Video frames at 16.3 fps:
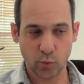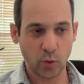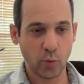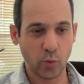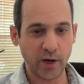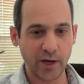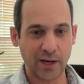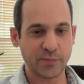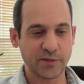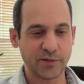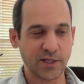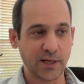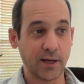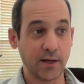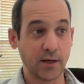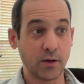will wake up
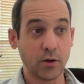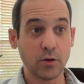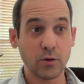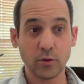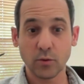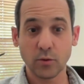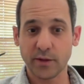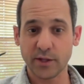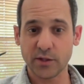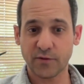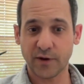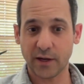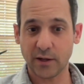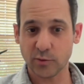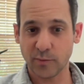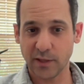saying, oh, this
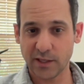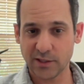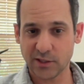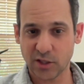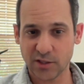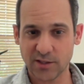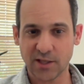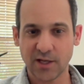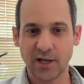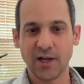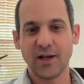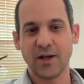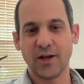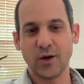file is malicious.